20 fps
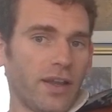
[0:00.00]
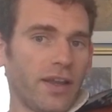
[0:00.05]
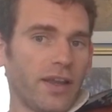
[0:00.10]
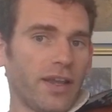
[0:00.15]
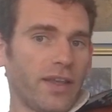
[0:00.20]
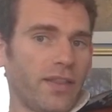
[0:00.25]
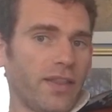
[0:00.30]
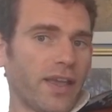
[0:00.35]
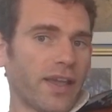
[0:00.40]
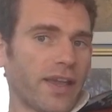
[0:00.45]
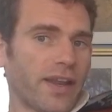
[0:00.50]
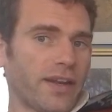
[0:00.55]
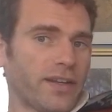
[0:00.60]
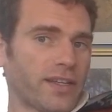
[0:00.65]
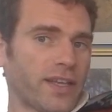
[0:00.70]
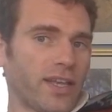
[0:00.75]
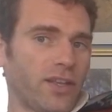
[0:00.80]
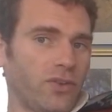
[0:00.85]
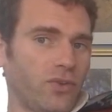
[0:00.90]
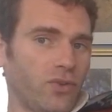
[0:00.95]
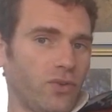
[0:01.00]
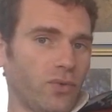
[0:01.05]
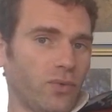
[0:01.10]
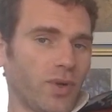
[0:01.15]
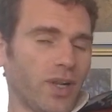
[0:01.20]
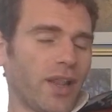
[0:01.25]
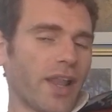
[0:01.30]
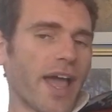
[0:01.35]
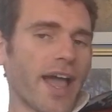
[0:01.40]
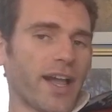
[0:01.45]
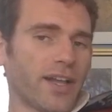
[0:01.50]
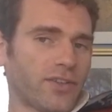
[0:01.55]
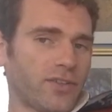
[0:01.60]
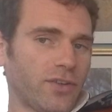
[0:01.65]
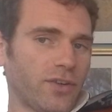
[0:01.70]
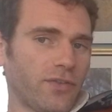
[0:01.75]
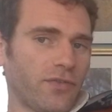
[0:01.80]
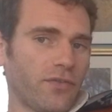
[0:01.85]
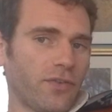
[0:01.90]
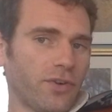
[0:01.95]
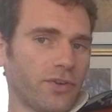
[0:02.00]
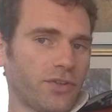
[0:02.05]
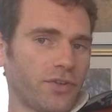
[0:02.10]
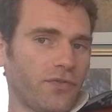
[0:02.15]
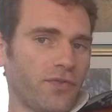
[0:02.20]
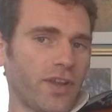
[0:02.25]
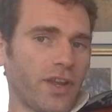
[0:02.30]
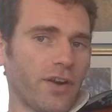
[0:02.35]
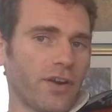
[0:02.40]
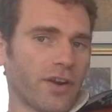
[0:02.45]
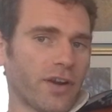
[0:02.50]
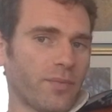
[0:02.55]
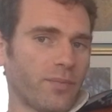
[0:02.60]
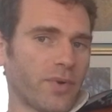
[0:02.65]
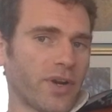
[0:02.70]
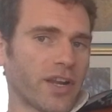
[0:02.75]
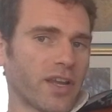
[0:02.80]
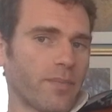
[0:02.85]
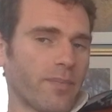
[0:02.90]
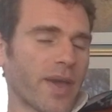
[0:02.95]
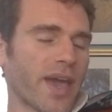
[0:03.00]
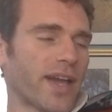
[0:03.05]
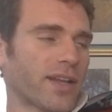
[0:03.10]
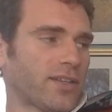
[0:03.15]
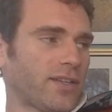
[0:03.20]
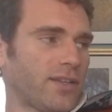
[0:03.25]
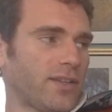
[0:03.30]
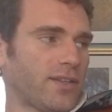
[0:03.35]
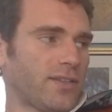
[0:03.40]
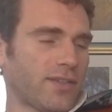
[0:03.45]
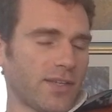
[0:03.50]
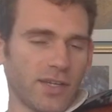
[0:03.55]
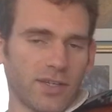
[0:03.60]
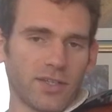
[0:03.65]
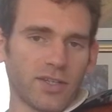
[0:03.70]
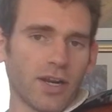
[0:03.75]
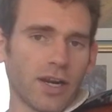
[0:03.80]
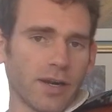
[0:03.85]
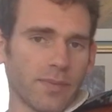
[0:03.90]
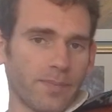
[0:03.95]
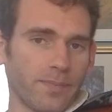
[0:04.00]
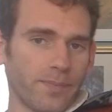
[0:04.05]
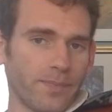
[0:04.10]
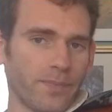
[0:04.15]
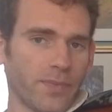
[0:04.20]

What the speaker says: And then can you relax your first finger and bring it back to the C sharp?